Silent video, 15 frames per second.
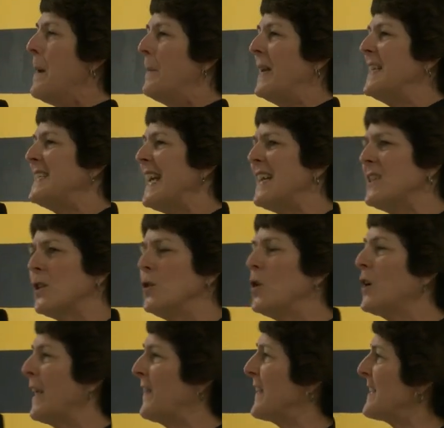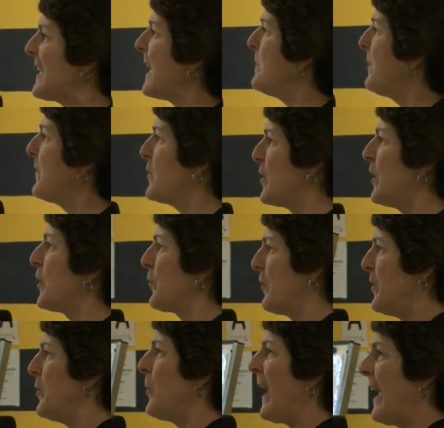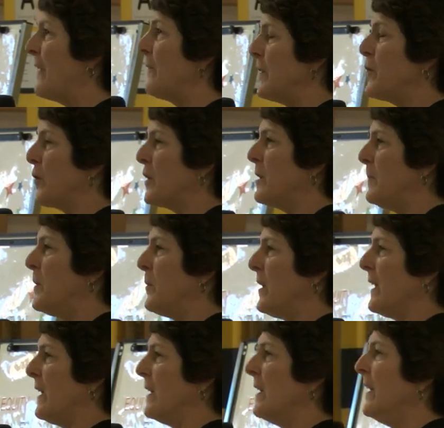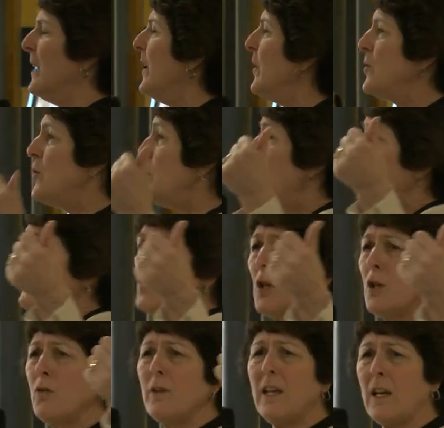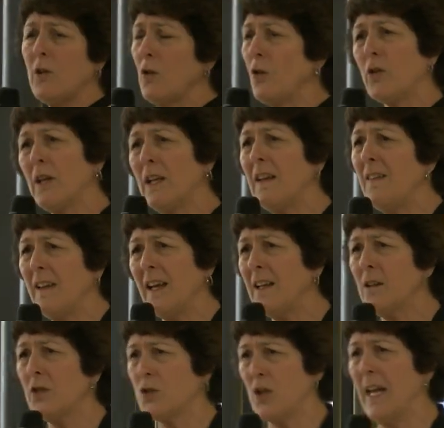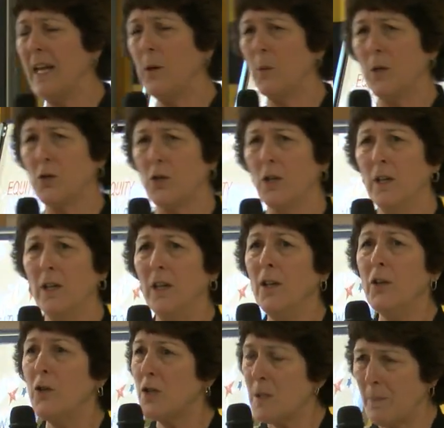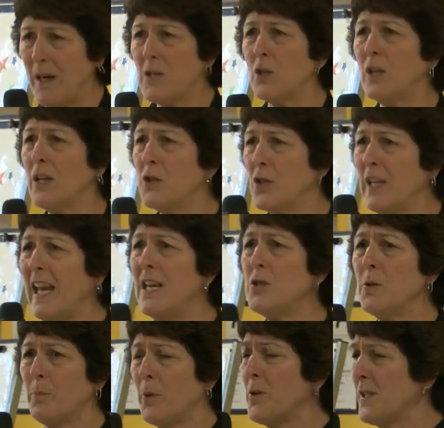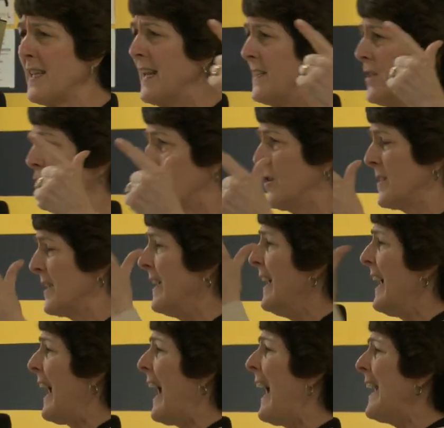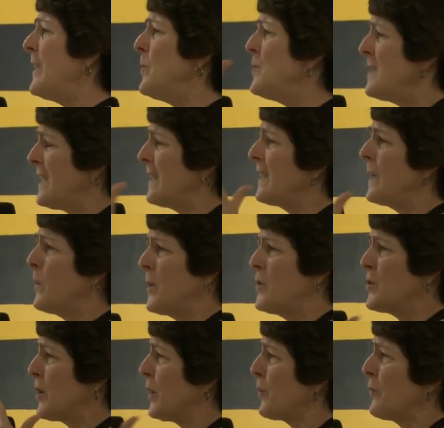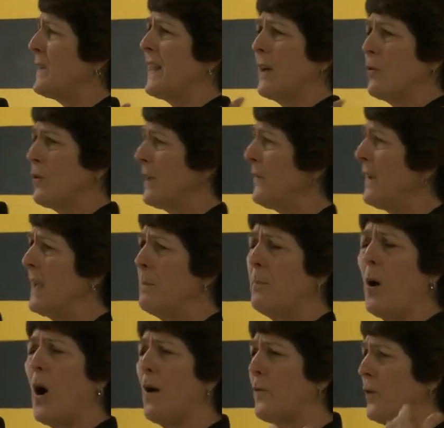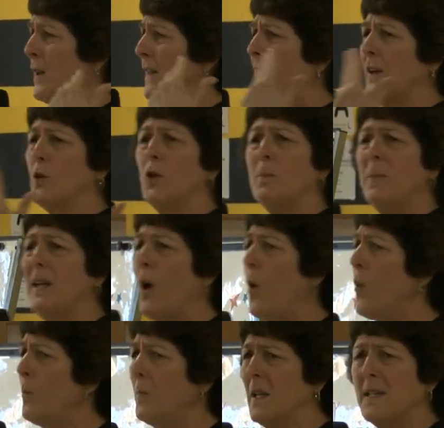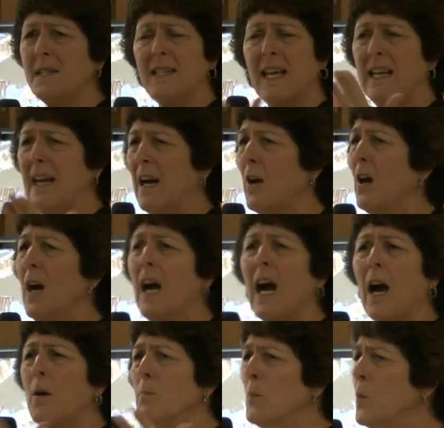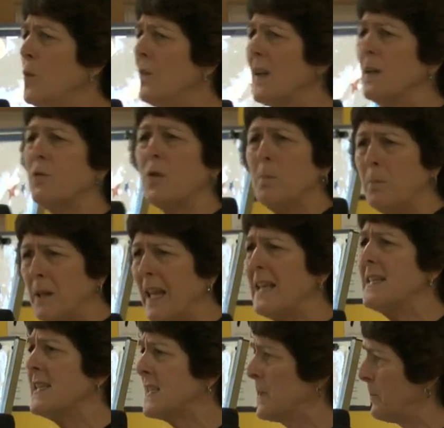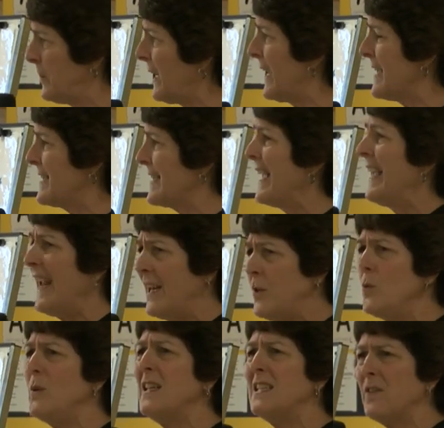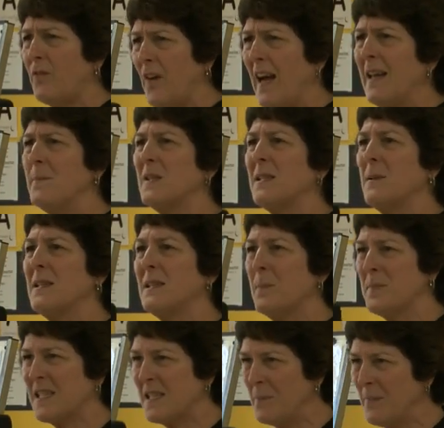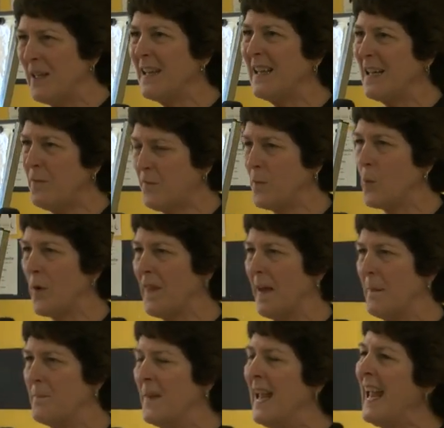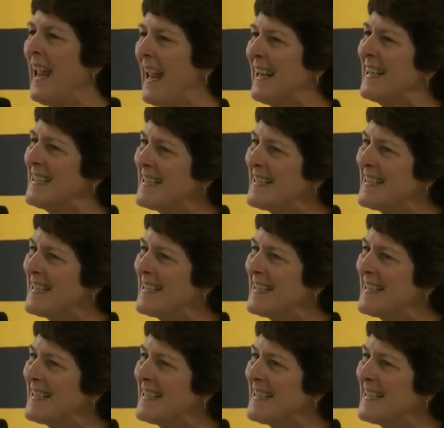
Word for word: But it takes a look at the type of children you have in your community. Do you have children that are learning the English language? Your special education percentages? Are you dealing with children that are living in poverty, that could be homeless, that are, are moving from place to place, and you need to find some, some stability for them, and a